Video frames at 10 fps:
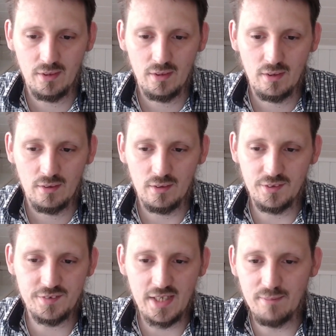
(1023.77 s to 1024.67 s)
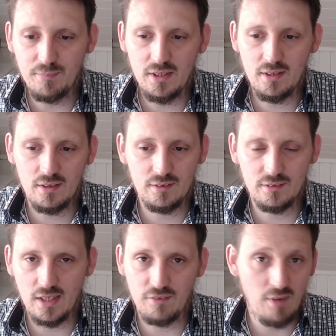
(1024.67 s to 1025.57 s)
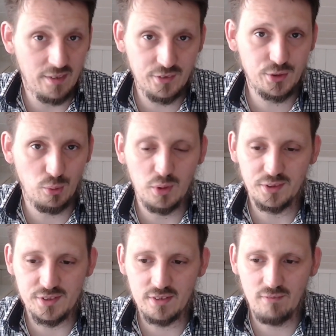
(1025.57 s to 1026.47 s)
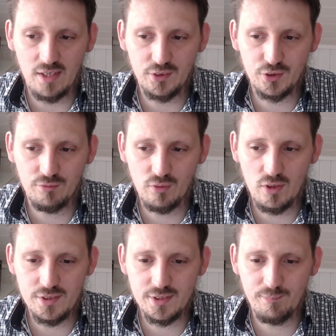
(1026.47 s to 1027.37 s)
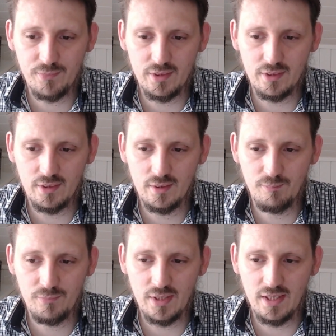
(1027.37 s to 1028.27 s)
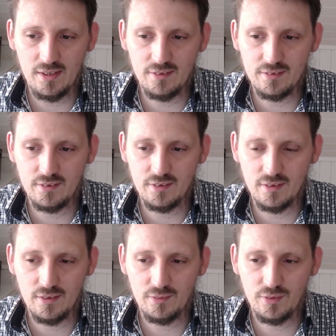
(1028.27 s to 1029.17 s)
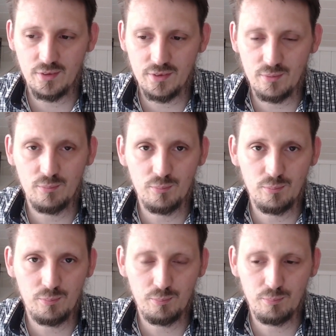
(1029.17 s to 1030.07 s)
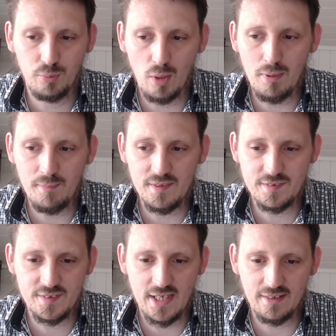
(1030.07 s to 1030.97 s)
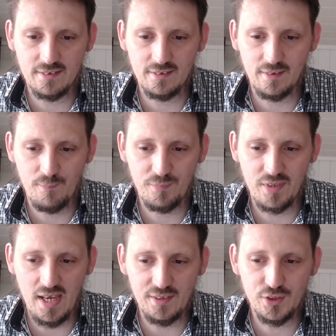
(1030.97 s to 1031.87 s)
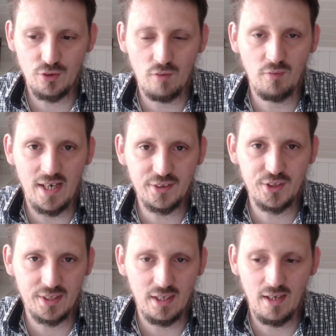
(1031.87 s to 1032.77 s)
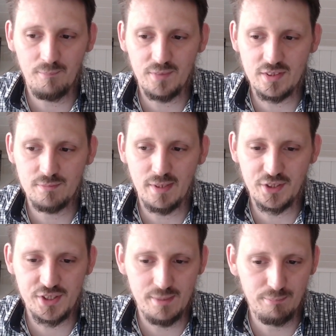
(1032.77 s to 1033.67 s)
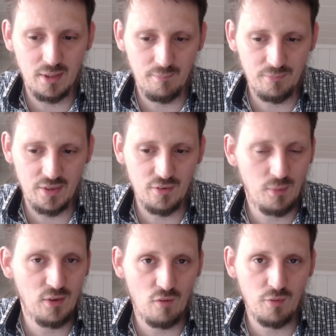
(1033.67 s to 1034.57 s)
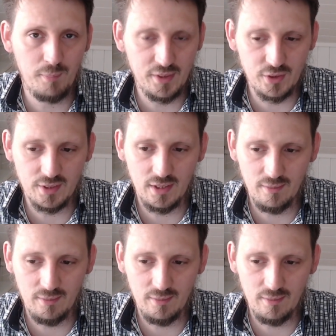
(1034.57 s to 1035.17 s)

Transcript: this can be an advantage or disadvantage, of course. And the problem is that the engine of electric car is much simpler than the one of a petrol car.